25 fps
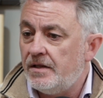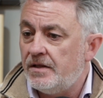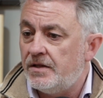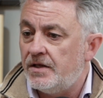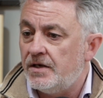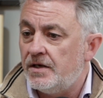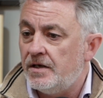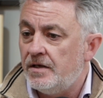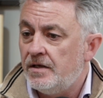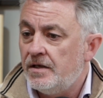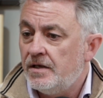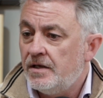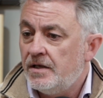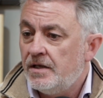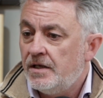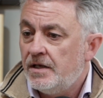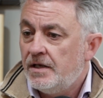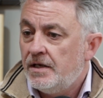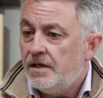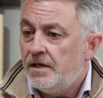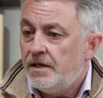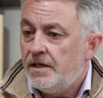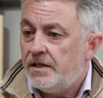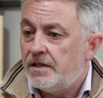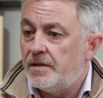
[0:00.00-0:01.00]
the
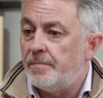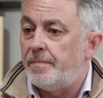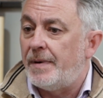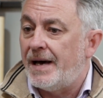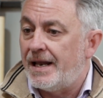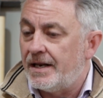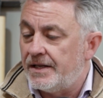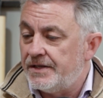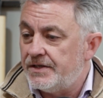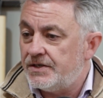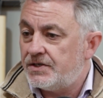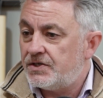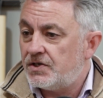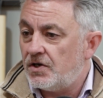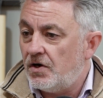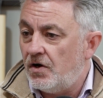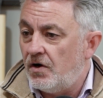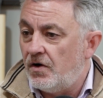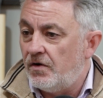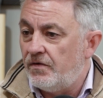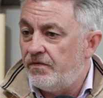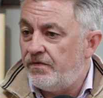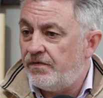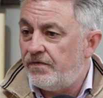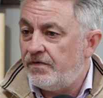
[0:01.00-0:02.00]
the balance
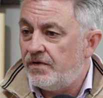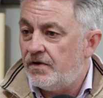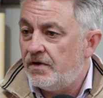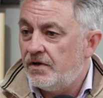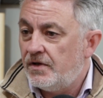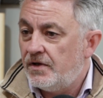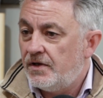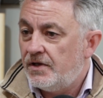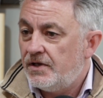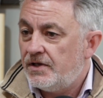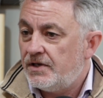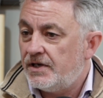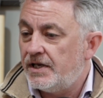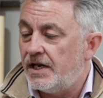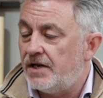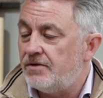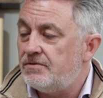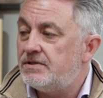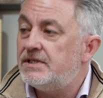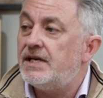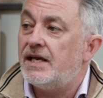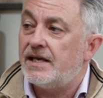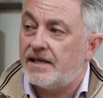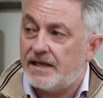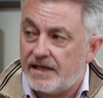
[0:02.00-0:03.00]
of you
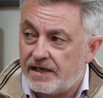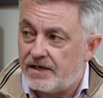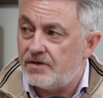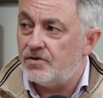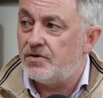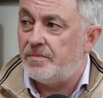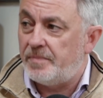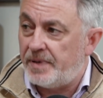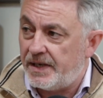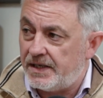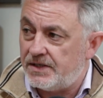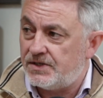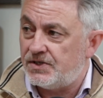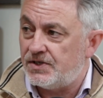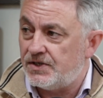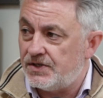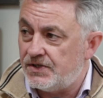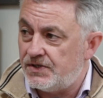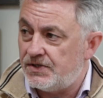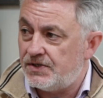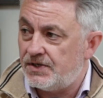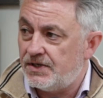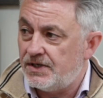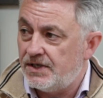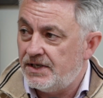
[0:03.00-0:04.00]
know taking good
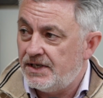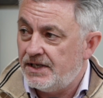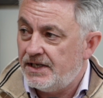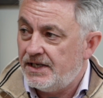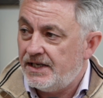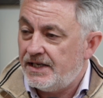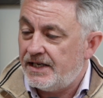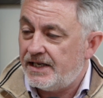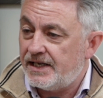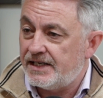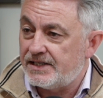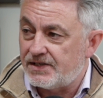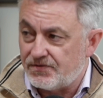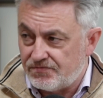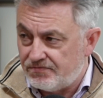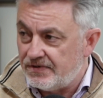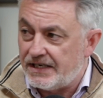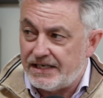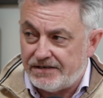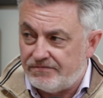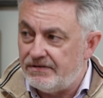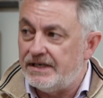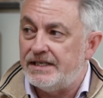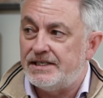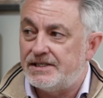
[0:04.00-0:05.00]
pictures is a
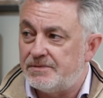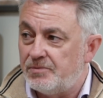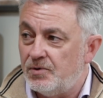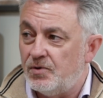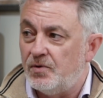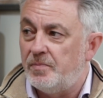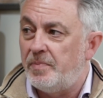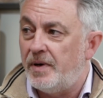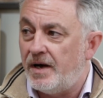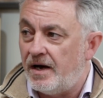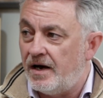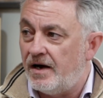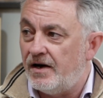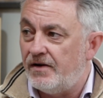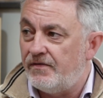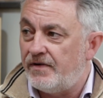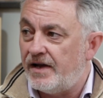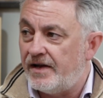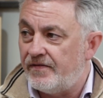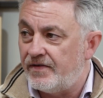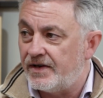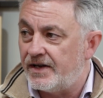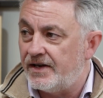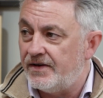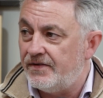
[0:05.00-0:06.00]
really really small part of
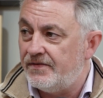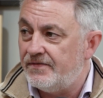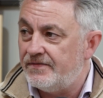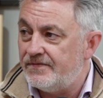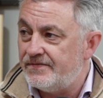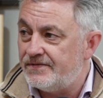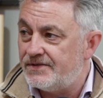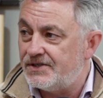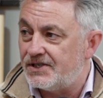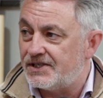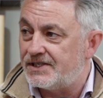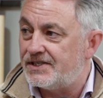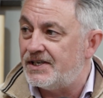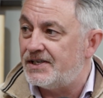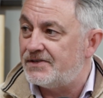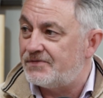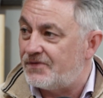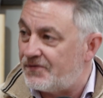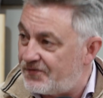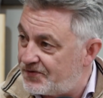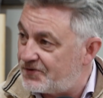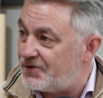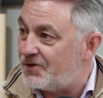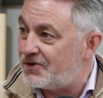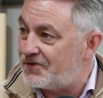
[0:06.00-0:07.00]
having a
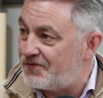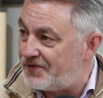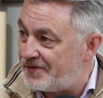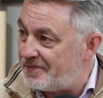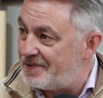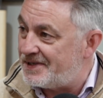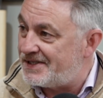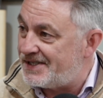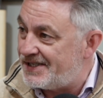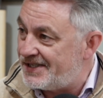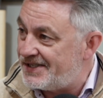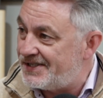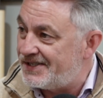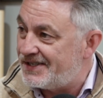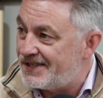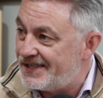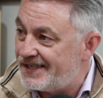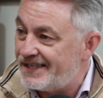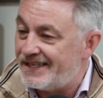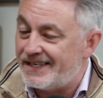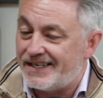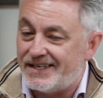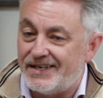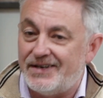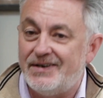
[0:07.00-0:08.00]
successful photography business. Yeah,
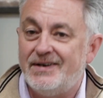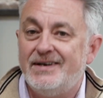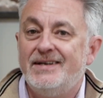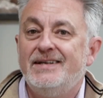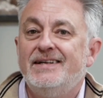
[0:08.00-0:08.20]
yeah.